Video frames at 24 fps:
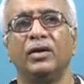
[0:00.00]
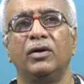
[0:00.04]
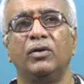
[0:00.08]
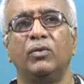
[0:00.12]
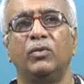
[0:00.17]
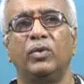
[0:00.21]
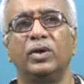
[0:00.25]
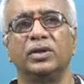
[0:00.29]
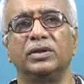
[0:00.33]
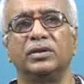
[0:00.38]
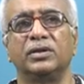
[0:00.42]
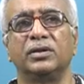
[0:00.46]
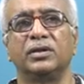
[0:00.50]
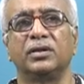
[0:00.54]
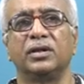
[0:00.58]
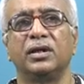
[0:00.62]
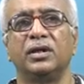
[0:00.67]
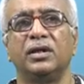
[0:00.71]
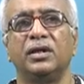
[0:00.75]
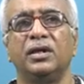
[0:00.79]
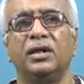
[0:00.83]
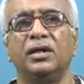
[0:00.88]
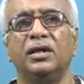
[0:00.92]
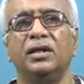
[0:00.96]
1.
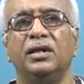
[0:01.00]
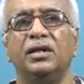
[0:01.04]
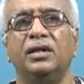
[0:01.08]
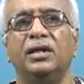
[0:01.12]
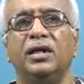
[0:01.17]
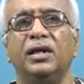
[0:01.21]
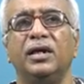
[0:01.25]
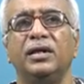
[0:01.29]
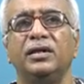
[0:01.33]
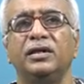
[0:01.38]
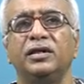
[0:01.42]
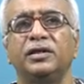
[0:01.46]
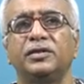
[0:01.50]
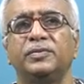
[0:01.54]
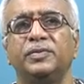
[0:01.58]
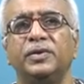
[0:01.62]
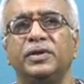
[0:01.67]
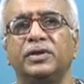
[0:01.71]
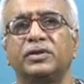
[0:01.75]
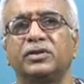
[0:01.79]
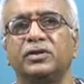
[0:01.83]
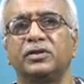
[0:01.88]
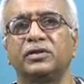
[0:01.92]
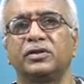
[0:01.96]
Learners
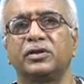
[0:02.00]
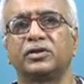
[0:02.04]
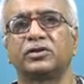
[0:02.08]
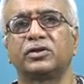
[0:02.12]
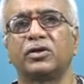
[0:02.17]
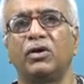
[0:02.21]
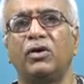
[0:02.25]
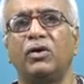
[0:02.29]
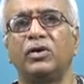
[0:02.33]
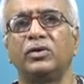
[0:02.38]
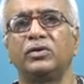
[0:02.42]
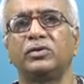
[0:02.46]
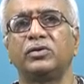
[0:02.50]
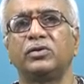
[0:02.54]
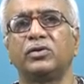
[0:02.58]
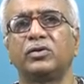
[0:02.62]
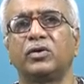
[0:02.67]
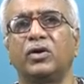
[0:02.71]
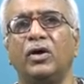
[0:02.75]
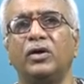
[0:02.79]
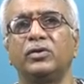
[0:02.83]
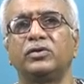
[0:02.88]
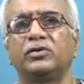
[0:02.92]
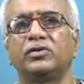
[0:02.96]
first resort to
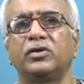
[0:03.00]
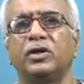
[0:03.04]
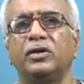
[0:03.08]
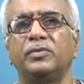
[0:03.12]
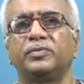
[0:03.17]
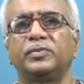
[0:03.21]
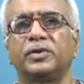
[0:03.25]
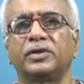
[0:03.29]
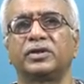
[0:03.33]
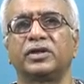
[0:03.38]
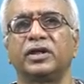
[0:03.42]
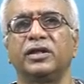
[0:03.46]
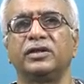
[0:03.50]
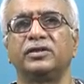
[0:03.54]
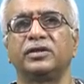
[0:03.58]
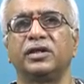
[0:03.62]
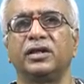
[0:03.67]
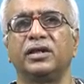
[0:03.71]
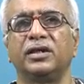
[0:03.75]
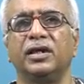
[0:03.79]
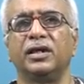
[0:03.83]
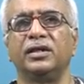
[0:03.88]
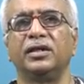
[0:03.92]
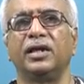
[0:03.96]
control
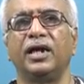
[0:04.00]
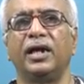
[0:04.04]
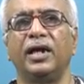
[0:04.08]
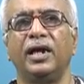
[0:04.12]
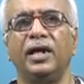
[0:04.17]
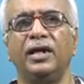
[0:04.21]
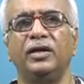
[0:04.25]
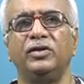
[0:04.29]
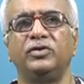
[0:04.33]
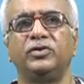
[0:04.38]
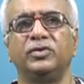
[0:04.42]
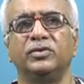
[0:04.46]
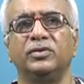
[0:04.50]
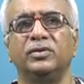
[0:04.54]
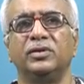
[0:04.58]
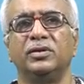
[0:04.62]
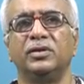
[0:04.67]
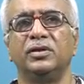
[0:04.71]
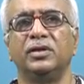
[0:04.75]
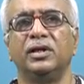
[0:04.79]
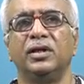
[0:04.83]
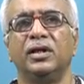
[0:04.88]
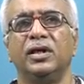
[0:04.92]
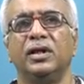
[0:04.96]
processing in the L2.
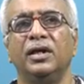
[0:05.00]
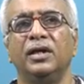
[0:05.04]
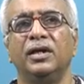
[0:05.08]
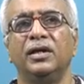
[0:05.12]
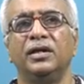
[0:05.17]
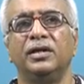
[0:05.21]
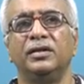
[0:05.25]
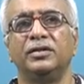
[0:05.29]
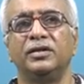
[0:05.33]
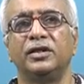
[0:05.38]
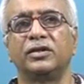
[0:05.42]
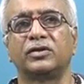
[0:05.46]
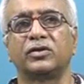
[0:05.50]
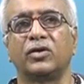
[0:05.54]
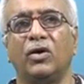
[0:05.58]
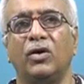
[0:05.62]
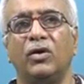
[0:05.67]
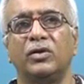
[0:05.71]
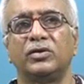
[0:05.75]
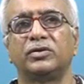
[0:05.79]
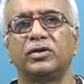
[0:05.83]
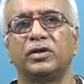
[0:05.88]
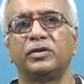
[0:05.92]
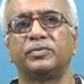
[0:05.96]
This
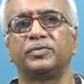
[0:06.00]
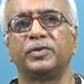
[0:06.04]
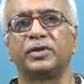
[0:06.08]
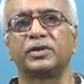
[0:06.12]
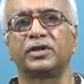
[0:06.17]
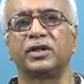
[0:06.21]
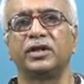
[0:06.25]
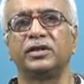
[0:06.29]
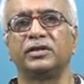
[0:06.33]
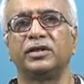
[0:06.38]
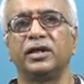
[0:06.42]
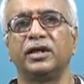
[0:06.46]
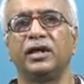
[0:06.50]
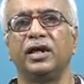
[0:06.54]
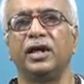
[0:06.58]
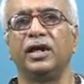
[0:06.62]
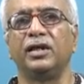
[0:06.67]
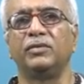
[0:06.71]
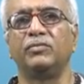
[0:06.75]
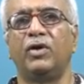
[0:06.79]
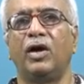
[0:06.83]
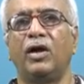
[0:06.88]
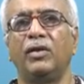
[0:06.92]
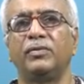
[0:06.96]
control processing
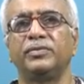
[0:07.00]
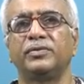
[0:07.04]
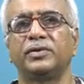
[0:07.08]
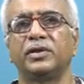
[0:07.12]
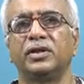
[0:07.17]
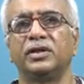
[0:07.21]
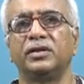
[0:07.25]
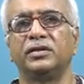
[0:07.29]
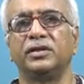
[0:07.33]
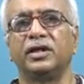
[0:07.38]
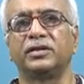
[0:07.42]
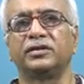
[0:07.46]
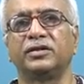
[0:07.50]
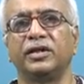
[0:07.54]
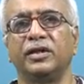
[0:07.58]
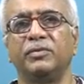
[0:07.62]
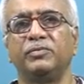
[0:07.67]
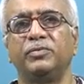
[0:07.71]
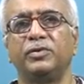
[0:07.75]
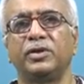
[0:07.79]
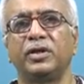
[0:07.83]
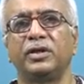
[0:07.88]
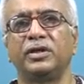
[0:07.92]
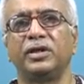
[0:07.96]
involves the
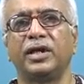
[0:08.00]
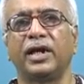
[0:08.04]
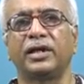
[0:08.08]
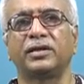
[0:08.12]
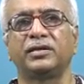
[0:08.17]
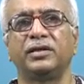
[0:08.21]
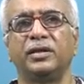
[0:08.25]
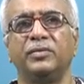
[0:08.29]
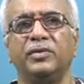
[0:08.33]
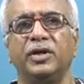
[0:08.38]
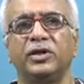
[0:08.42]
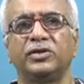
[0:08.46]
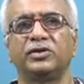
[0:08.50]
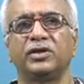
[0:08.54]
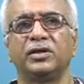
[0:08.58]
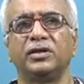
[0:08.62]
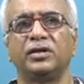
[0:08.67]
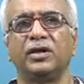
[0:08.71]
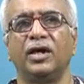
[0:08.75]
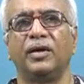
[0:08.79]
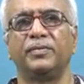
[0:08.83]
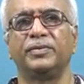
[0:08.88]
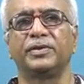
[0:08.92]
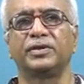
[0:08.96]
temporary
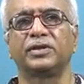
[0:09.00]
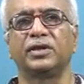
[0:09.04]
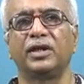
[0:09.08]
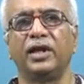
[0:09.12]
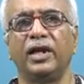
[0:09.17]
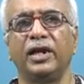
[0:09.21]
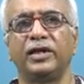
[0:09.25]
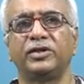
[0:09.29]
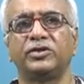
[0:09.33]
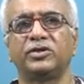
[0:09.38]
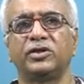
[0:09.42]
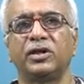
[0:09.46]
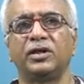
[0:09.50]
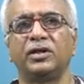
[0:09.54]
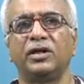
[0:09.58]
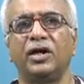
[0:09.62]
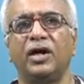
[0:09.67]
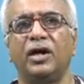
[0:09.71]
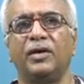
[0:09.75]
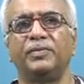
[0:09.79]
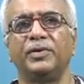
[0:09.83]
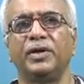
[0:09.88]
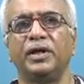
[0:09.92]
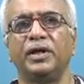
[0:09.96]
activation of a selection of